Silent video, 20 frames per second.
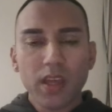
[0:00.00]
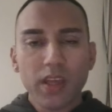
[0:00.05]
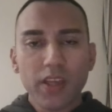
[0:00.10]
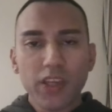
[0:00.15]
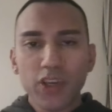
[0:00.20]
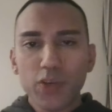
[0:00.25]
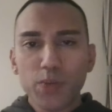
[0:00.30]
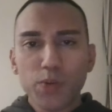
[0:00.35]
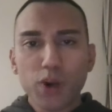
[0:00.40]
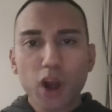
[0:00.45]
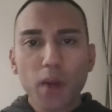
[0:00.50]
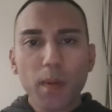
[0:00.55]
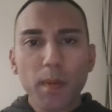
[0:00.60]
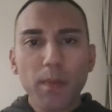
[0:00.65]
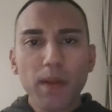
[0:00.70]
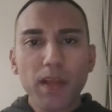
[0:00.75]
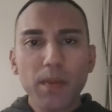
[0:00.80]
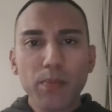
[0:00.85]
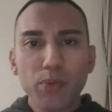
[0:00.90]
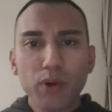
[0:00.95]
You'd
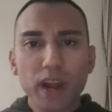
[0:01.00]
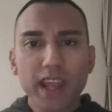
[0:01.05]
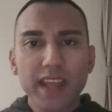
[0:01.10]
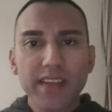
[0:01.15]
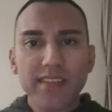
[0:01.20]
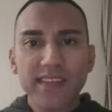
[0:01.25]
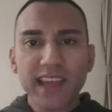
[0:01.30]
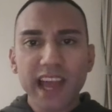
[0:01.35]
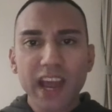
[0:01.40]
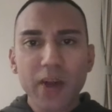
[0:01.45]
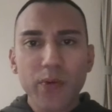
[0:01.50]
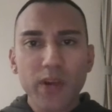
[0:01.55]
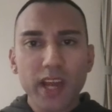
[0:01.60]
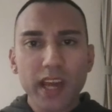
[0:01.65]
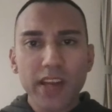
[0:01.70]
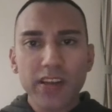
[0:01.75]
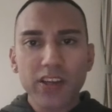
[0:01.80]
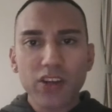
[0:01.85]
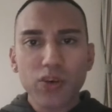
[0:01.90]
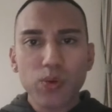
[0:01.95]
probably break down
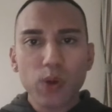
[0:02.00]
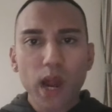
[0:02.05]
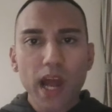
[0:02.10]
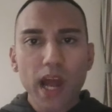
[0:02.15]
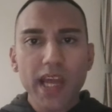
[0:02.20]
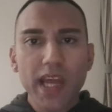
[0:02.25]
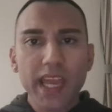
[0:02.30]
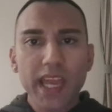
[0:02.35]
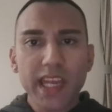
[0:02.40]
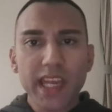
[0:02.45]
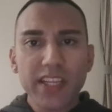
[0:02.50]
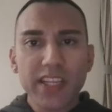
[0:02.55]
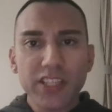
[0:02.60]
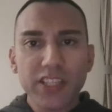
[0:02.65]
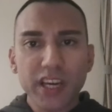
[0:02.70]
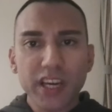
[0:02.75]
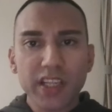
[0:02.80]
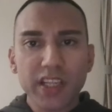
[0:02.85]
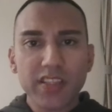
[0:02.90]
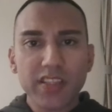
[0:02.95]
and cry in
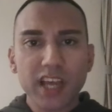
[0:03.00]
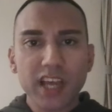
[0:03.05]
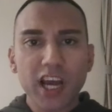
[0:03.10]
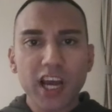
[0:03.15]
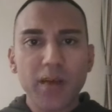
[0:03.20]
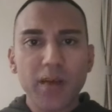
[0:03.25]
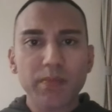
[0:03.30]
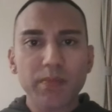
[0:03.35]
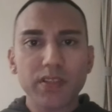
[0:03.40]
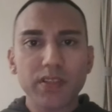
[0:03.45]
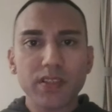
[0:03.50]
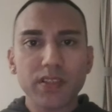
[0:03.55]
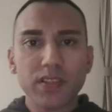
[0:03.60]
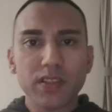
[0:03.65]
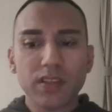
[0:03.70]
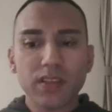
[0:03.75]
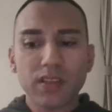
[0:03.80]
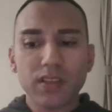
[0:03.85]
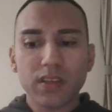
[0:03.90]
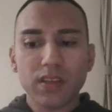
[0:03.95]
each other's arms.
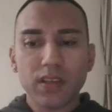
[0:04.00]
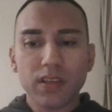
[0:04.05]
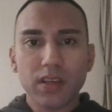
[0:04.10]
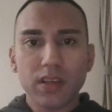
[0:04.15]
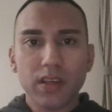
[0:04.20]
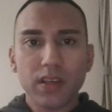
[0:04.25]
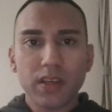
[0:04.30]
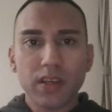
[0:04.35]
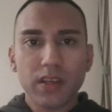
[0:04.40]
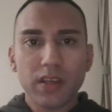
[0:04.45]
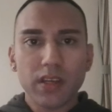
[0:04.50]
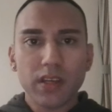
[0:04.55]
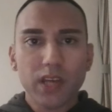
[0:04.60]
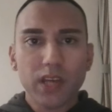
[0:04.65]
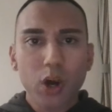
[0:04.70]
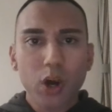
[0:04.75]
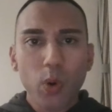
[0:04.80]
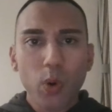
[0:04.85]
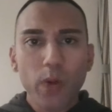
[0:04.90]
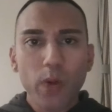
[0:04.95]

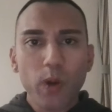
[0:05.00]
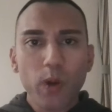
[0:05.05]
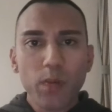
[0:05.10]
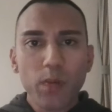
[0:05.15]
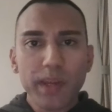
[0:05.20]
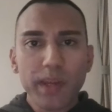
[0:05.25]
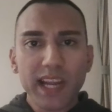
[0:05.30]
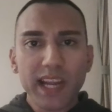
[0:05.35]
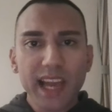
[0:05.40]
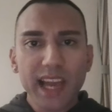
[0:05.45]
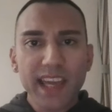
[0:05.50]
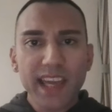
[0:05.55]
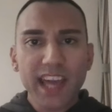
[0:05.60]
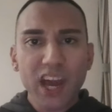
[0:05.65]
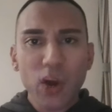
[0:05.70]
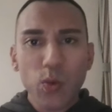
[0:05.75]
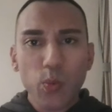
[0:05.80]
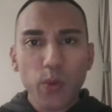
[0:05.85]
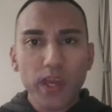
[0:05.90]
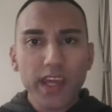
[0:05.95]
Or it would be like
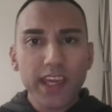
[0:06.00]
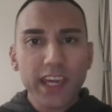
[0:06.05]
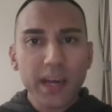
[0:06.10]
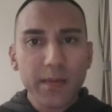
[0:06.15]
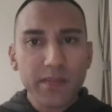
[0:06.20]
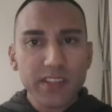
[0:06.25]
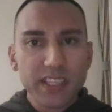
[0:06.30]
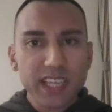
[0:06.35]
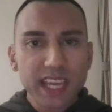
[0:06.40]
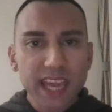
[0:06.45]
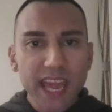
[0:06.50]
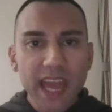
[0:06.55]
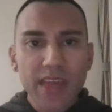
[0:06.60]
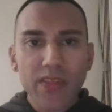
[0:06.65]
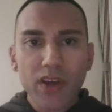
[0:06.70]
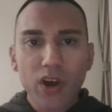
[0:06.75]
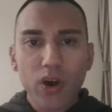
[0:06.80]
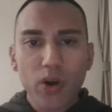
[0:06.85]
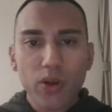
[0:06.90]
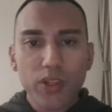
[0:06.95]
how we come
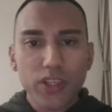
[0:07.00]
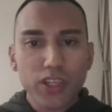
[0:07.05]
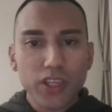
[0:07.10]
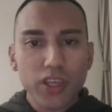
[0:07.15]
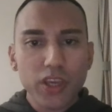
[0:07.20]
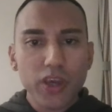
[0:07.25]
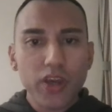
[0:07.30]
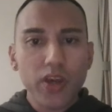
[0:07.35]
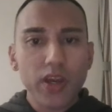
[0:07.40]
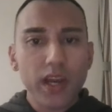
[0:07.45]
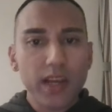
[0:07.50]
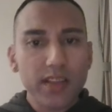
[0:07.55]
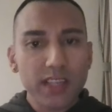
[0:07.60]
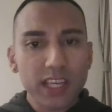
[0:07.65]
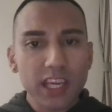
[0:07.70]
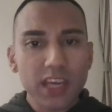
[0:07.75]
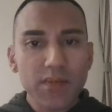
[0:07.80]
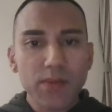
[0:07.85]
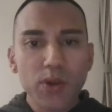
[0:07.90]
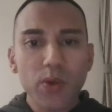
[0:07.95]
together on here as a
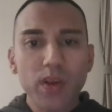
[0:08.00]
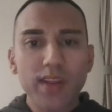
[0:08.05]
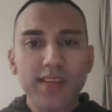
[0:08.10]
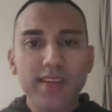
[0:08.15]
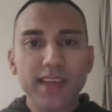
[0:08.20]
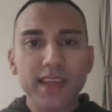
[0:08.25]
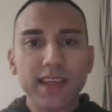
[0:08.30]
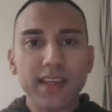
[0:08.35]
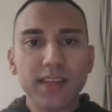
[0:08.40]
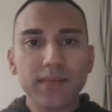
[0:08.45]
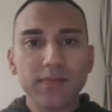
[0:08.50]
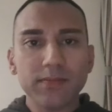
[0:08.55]
community.